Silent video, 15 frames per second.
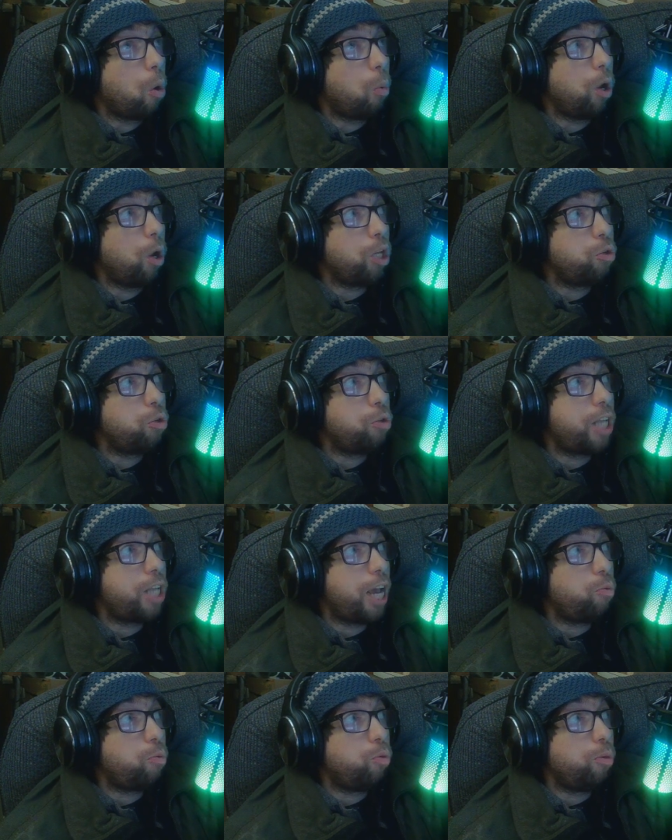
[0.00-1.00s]
what you
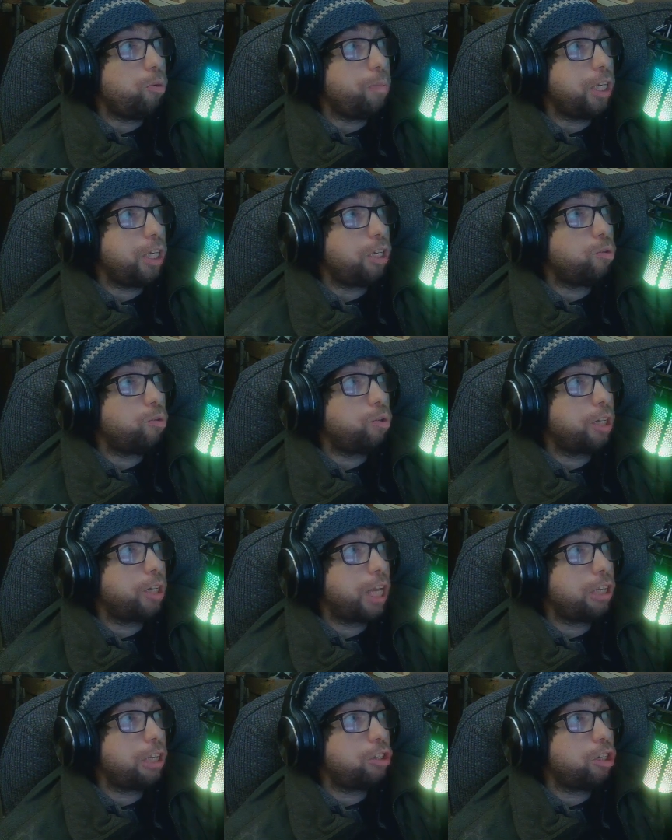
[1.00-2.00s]
say will be used
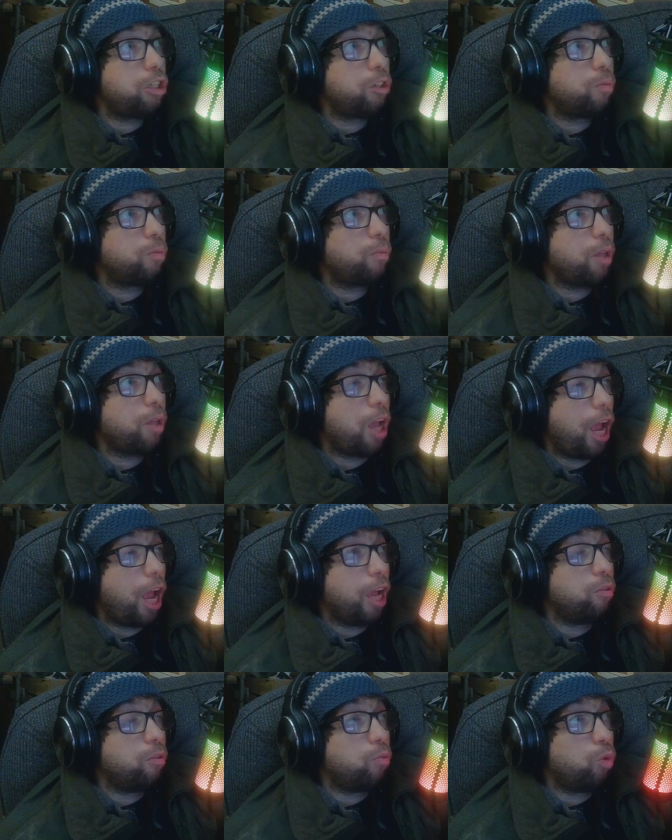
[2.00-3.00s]
against you
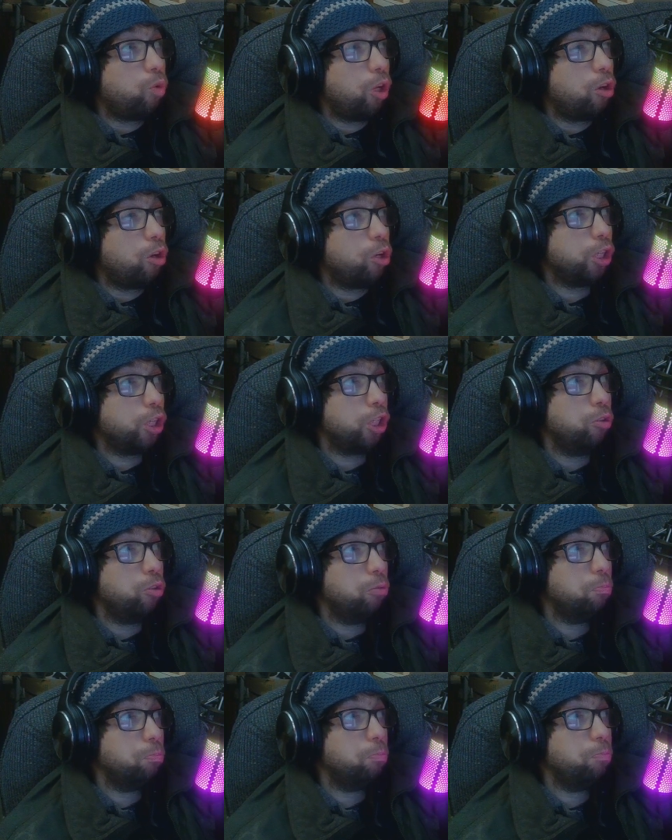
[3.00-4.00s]
and will hurt you.
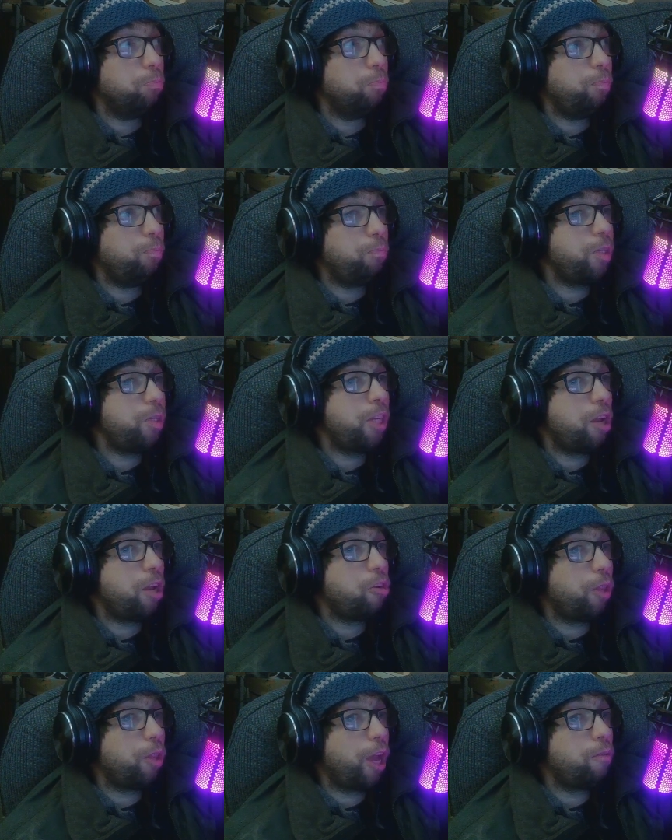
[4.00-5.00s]
And I
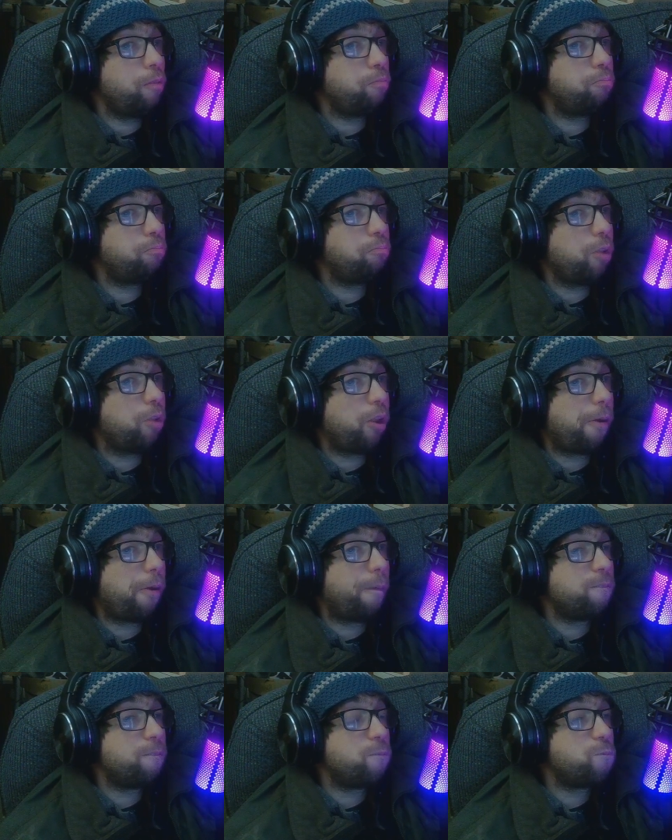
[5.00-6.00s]
know that.
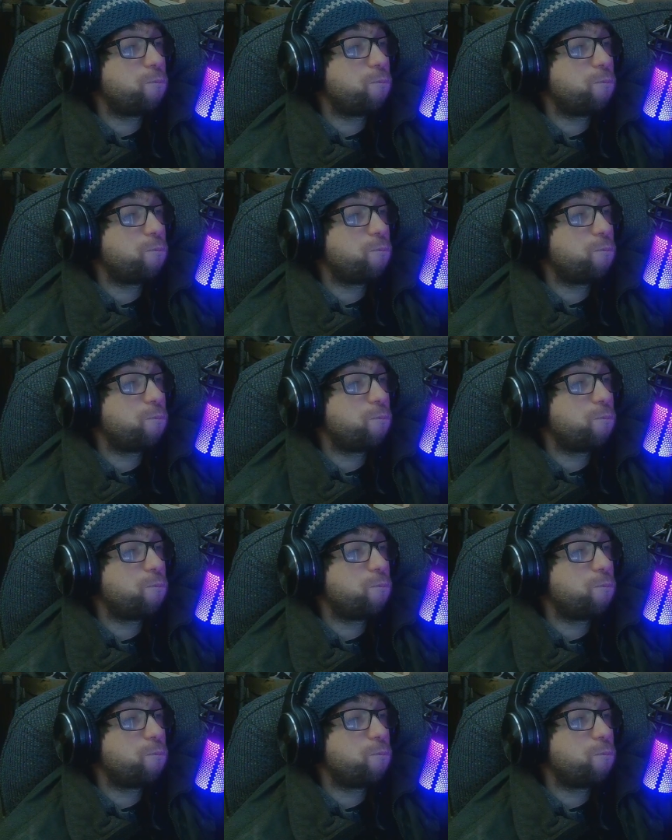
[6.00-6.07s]
Um,